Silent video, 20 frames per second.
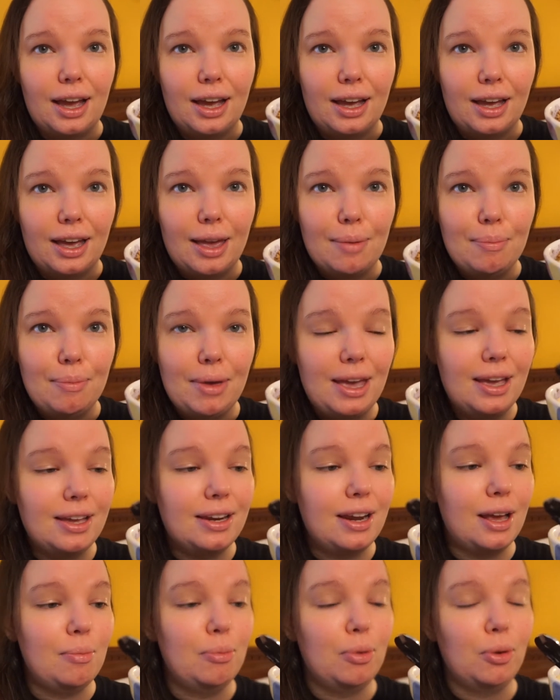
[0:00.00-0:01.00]
I
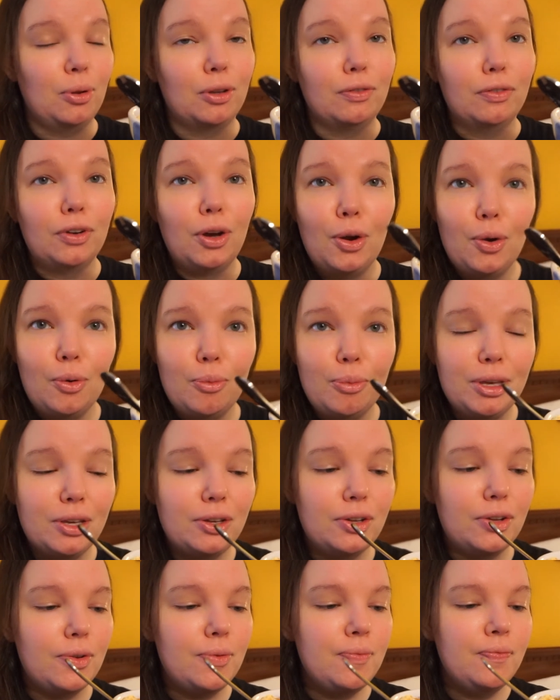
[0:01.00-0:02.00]
made a bowl of
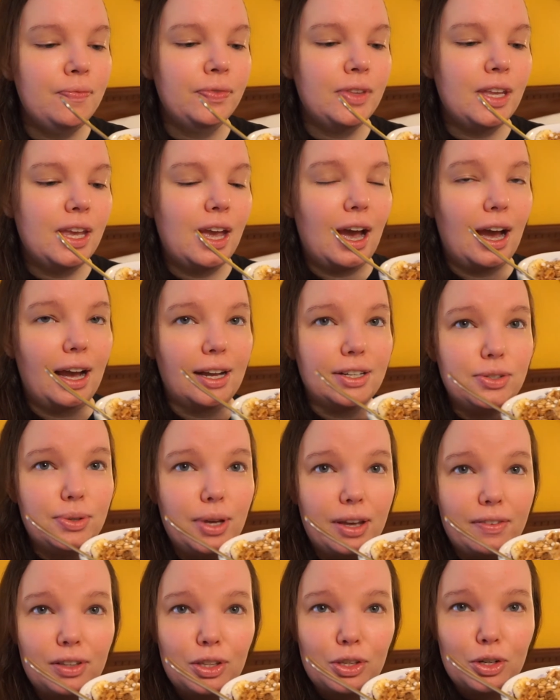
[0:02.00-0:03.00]
oatmeal. I do
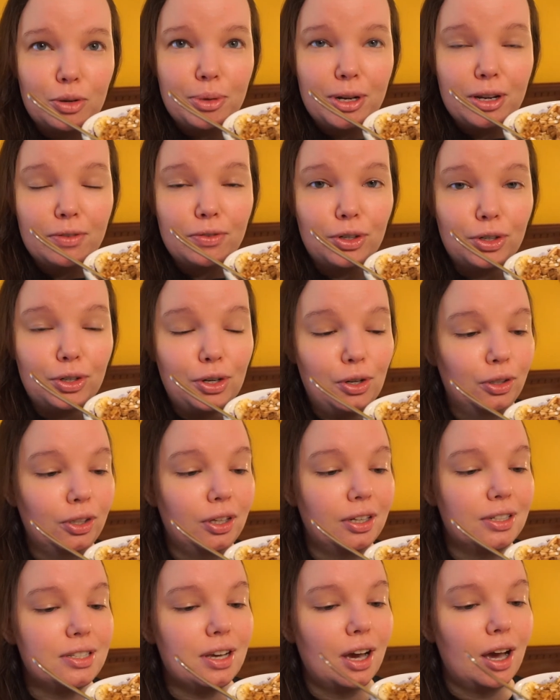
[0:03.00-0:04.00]
have a little bit of granola
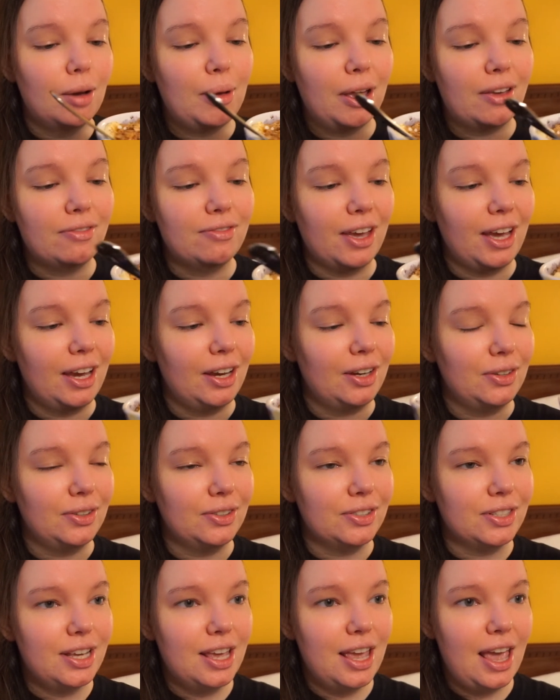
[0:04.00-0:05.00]
on top. I
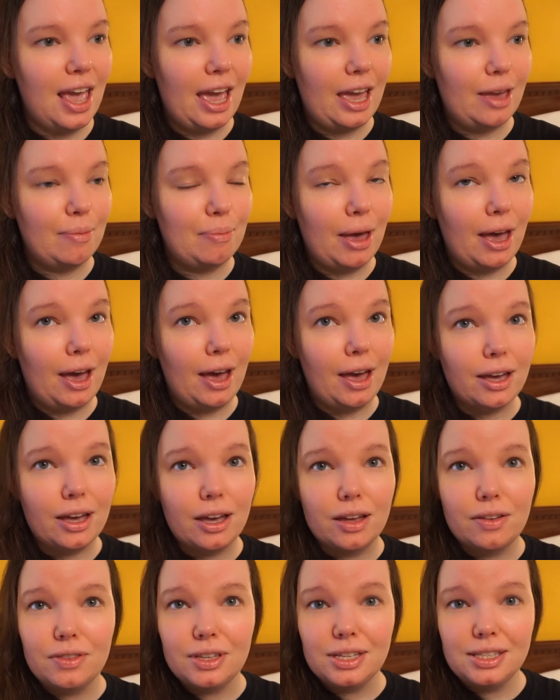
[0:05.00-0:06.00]
found a bag
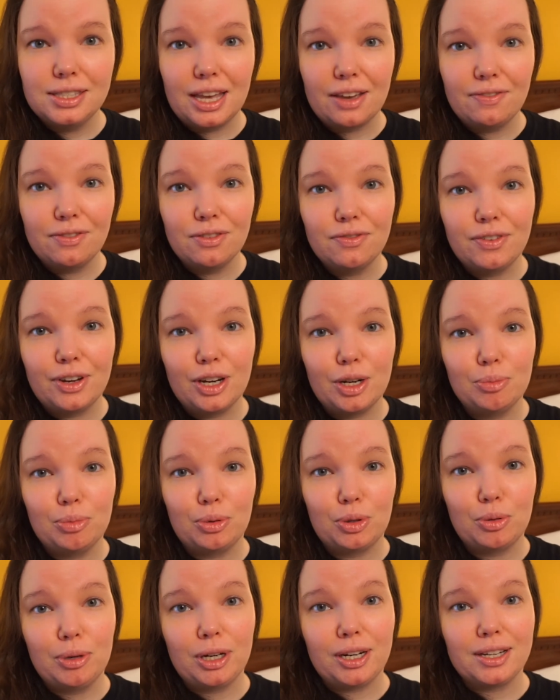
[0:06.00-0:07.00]
of the Safe and Fair
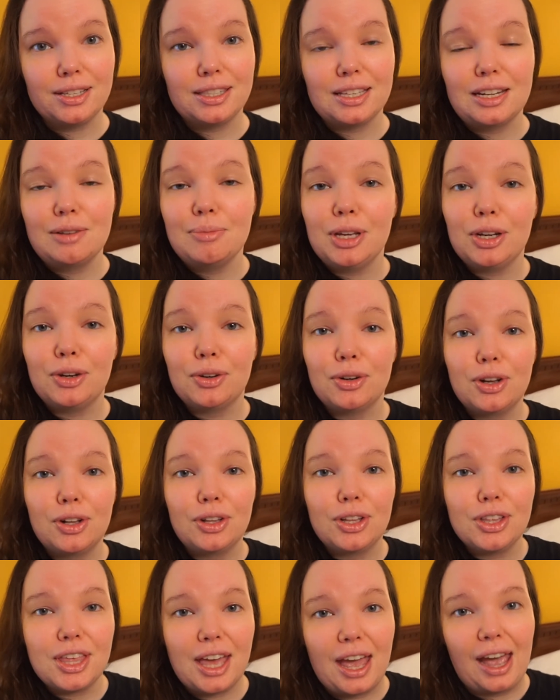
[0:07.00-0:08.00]
Blueberry Cinnamon
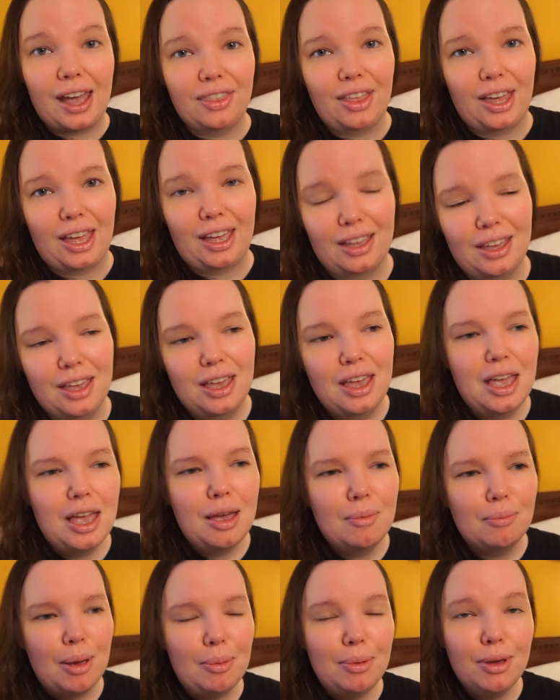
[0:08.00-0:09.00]
Granola that had like
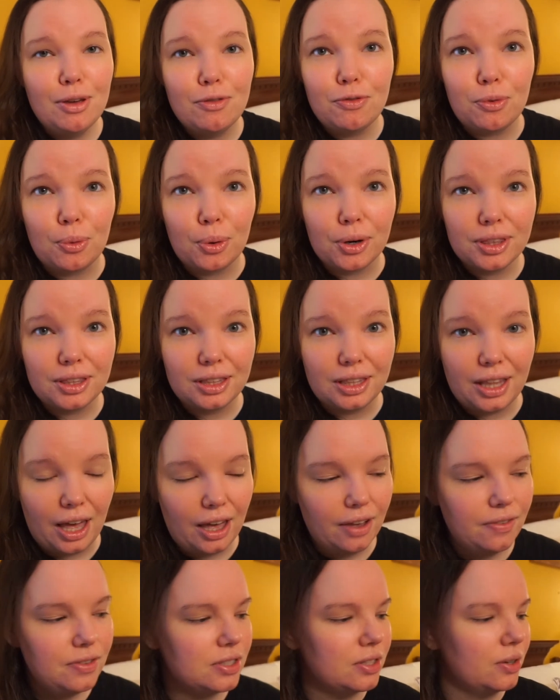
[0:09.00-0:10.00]
maybe a fourth
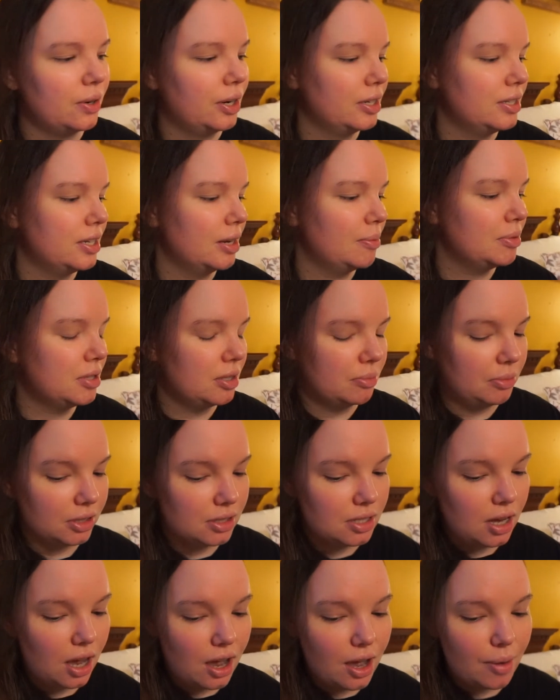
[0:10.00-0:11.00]
left, so I dumped some on
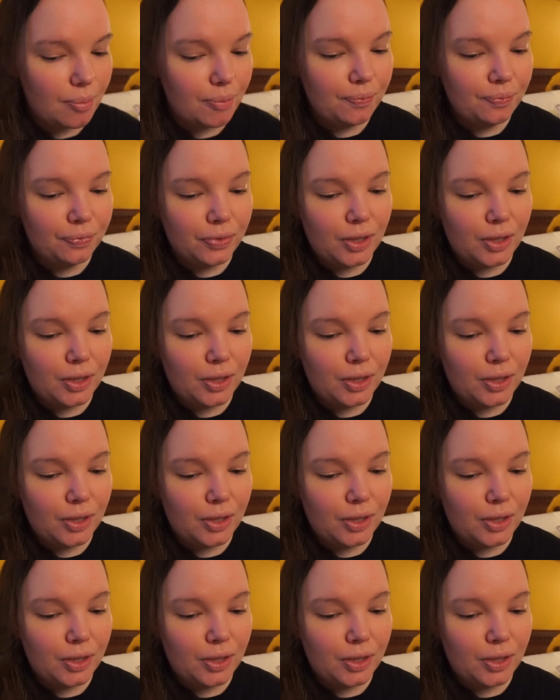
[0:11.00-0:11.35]
top